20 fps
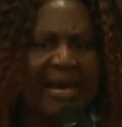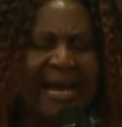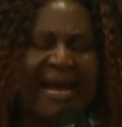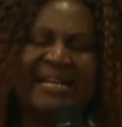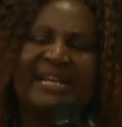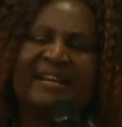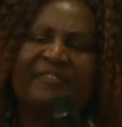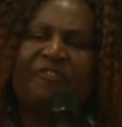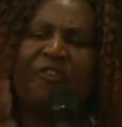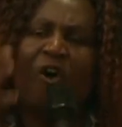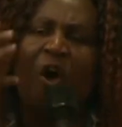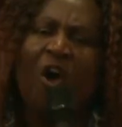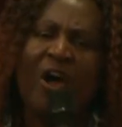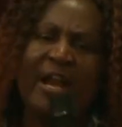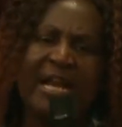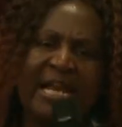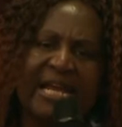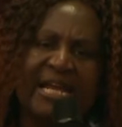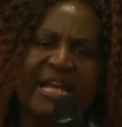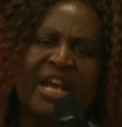And if
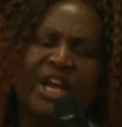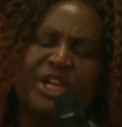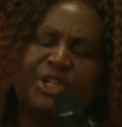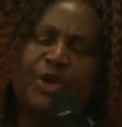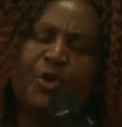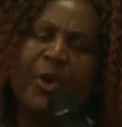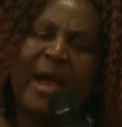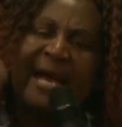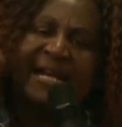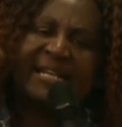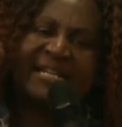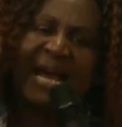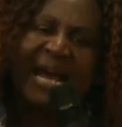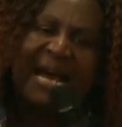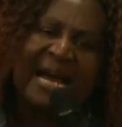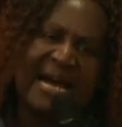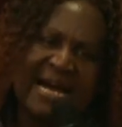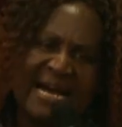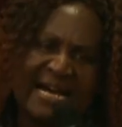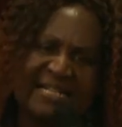only you had
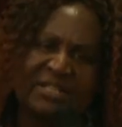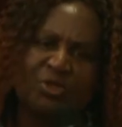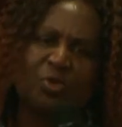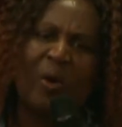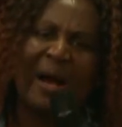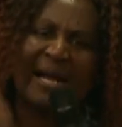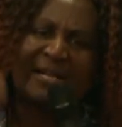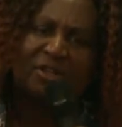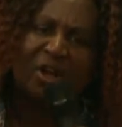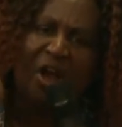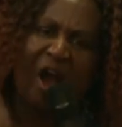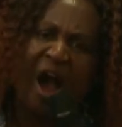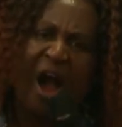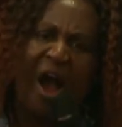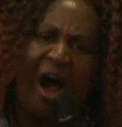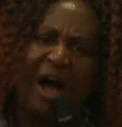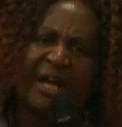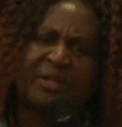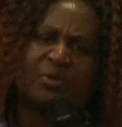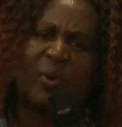heard what
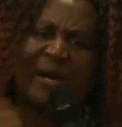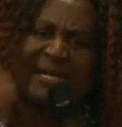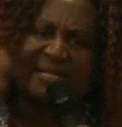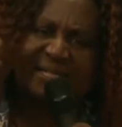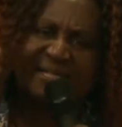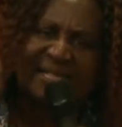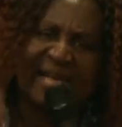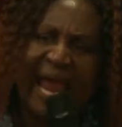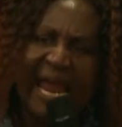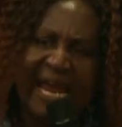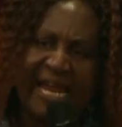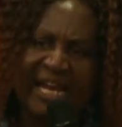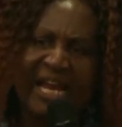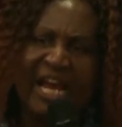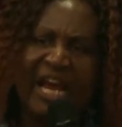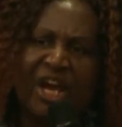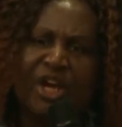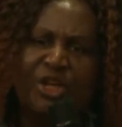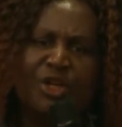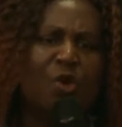God was saying,
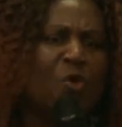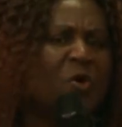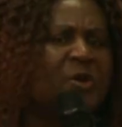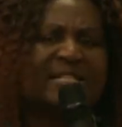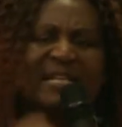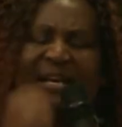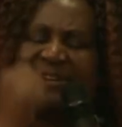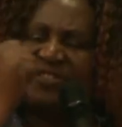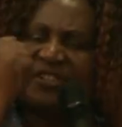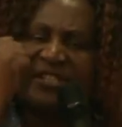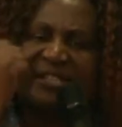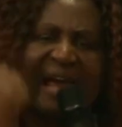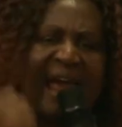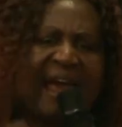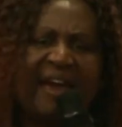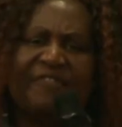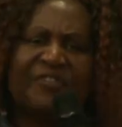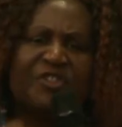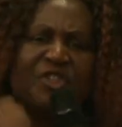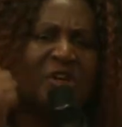you would have
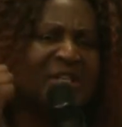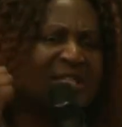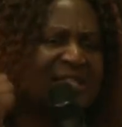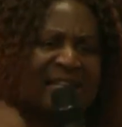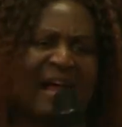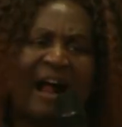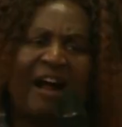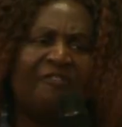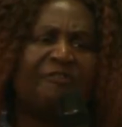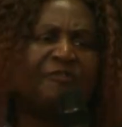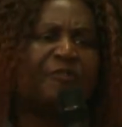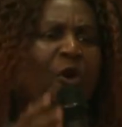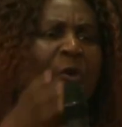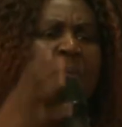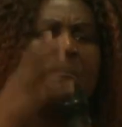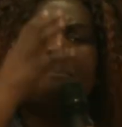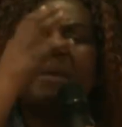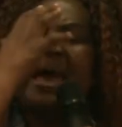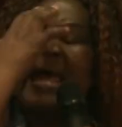saved yourself from